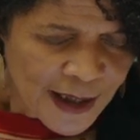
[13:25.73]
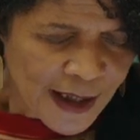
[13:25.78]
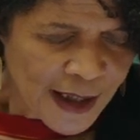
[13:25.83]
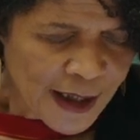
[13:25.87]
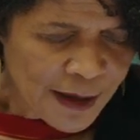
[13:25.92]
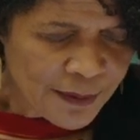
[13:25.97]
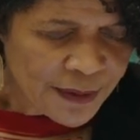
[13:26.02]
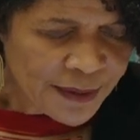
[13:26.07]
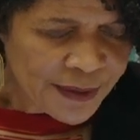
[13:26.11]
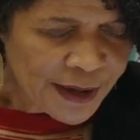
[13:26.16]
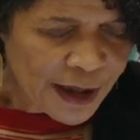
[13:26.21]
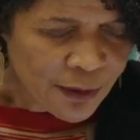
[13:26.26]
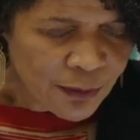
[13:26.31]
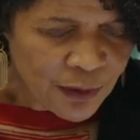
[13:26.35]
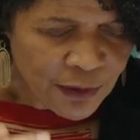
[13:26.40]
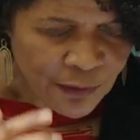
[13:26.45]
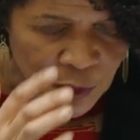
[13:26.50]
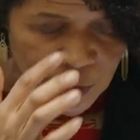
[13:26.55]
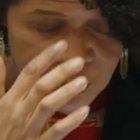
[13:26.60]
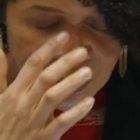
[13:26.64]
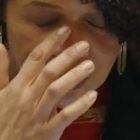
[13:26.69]
Uh, now,
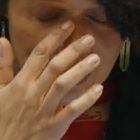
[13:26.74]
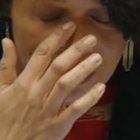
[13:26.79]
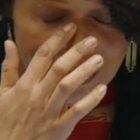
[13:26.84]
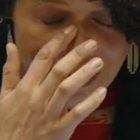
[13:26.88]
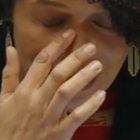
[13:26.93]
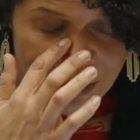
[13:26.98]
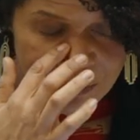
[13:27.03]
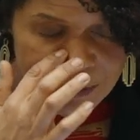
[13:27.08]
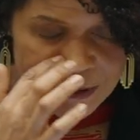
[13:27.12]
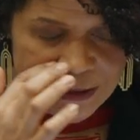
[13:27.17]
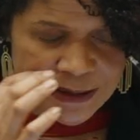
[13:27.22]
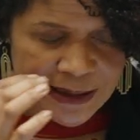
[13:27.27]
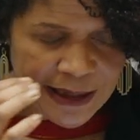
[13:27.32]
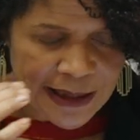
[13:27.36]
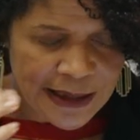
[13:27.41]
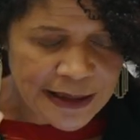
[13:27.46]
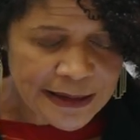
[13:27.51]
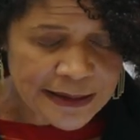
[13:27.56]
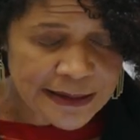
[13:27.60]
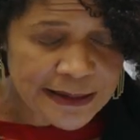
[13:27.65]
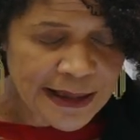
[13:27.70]
we've also announced
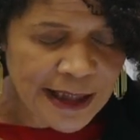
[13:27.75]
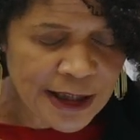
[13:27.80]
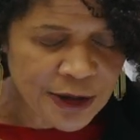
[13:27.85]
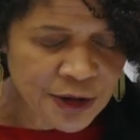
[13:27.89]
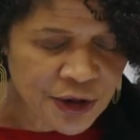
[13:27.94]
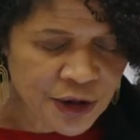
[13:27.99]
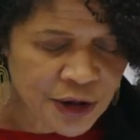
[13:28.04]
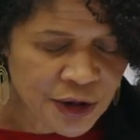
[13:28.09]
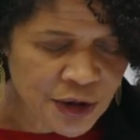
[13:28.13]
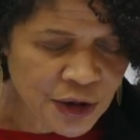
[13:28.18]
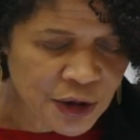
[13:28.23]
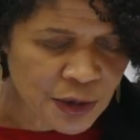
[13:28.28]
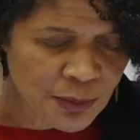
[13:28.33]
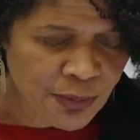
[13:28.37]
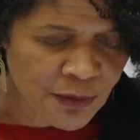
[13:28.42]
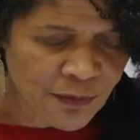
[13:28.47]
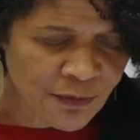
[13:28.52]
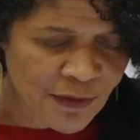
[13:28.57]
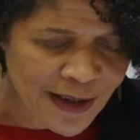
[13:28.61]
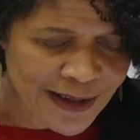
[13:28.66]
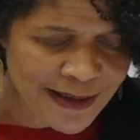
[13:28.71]
our intentions to
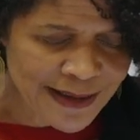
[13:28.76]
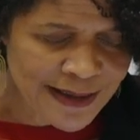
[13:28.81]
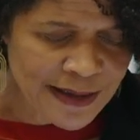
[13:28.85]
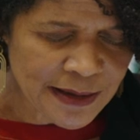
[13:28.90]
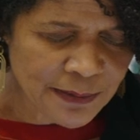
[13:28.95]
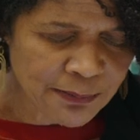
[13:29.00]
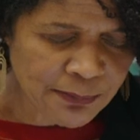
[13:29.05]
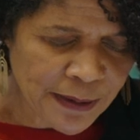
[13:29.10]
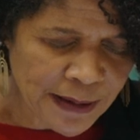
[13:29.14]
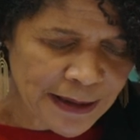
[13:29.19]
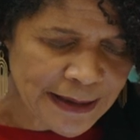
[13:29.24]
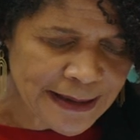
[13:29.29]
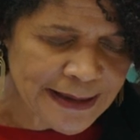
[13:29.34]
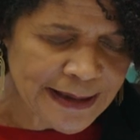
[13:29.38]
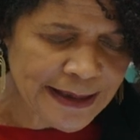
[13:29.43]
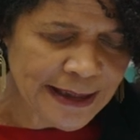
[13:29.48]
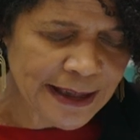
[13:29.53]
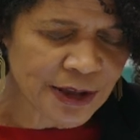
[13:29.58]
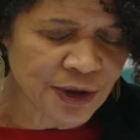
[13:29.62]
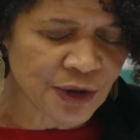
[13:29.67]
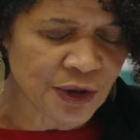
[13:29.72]
provide
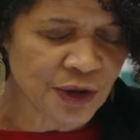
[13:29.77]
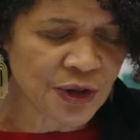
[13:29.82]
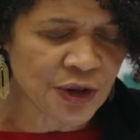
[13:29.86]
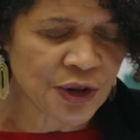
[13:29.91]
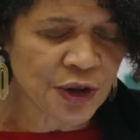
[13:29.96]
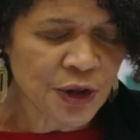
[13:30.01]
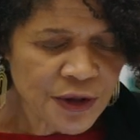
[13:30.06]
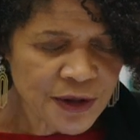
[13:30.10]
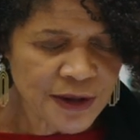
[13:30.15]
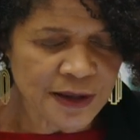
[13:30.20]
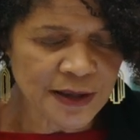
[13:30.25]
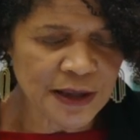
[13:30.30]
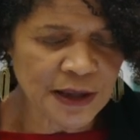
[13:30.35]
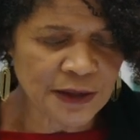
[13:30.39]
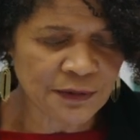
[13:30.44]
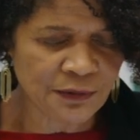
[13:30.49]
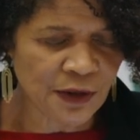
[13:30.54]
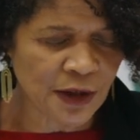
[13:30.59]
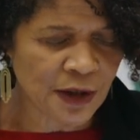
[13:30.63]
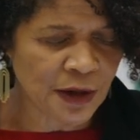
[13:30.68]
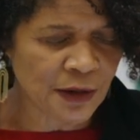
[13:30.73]
stability and certainty
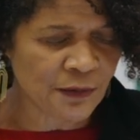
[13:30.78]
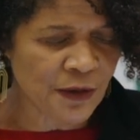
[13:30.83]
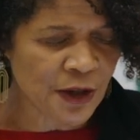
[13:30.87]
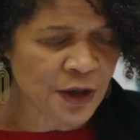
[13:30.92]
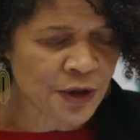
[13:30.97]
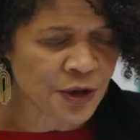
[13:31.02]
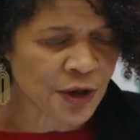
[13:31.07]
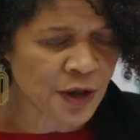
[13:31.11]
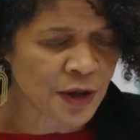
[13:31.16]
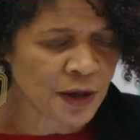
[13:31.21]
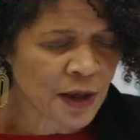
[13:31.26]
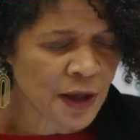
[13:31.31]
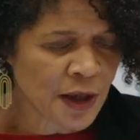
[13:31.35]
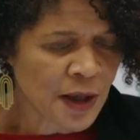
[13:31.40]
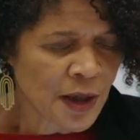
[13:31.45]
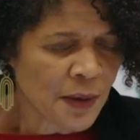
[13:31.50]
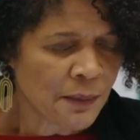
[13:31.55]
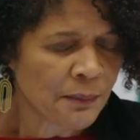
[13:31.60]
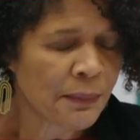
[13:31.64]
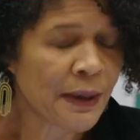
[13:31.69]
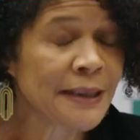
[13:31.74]
for innovation
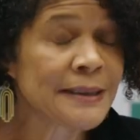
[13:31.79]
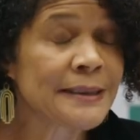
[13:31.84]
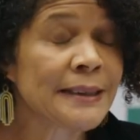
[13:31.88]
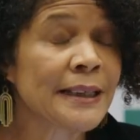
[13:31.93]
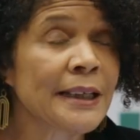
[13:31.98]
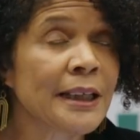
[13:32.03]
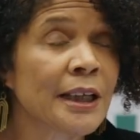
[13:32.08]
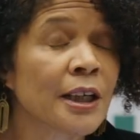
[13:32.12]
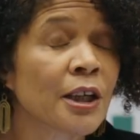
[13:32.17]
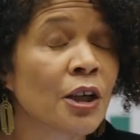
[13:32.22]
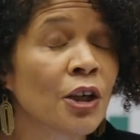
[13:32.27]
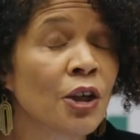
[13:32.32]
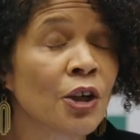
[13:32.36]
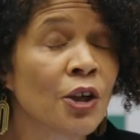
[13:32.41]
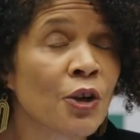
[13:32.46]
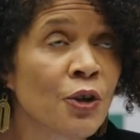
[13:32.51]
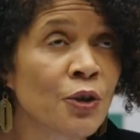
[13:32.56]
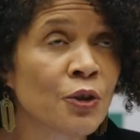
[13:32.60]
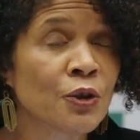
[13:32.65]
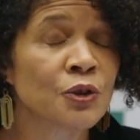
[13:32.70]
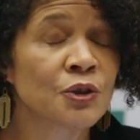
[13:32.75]
by taking a
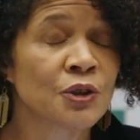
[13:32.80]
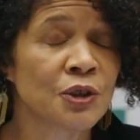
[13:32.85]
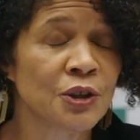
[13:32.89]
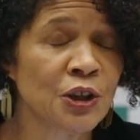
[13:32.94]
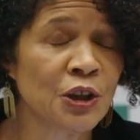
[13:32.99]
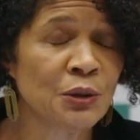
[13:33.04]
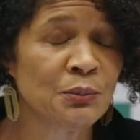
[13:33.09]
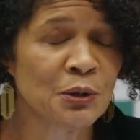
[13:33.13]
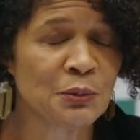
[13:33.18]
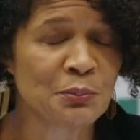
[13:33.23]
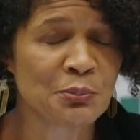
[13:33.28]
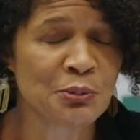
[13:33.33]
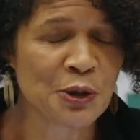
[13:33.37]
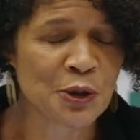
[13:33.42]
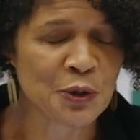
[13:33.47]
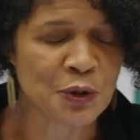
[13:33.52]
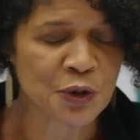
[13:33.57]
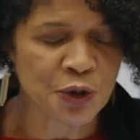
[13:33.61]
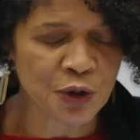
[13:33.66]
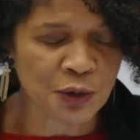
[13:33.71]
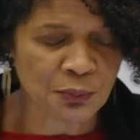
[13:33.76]
long-term
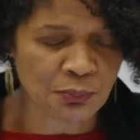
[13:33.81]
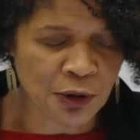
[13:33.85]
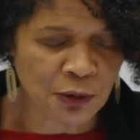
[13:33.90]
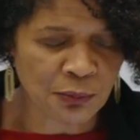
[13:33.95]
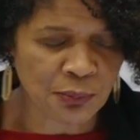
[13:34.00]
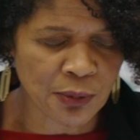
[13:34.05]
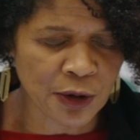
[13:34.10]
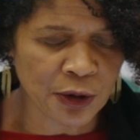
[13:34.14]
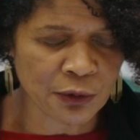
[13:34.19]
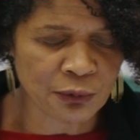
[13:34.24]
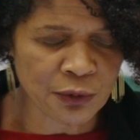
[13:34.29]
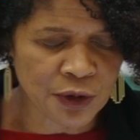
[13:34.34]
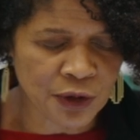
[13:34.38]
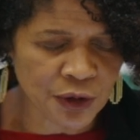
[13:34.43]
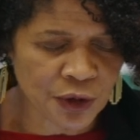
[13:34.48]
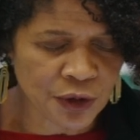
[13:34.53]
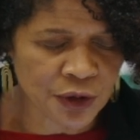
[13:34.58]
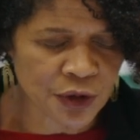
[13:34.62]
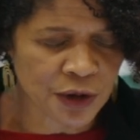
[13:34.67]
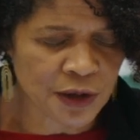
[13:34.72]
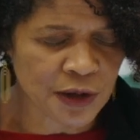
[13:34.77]
approach to public
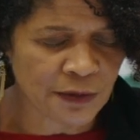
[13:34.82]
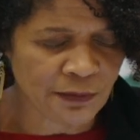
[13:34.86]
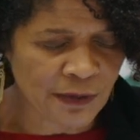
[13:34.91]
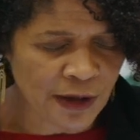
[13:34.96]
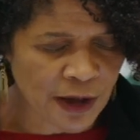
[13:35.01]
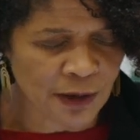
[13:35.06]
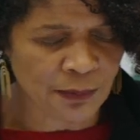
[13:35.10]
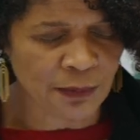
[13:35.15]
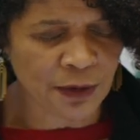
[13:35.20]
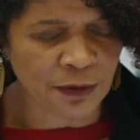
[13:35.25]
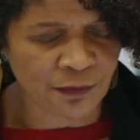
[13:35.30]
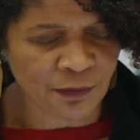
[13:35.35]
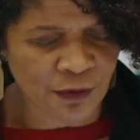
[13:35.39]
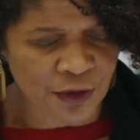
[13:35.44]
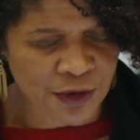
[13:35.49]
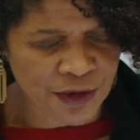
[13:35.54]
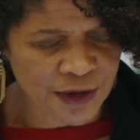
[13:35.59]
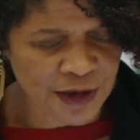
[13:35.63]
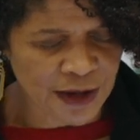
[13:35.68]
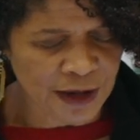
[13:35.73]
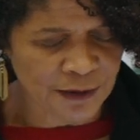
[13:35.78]
research and development
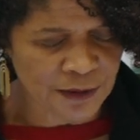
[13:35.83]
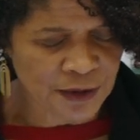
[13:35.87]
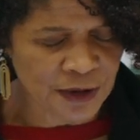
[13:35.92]
funding.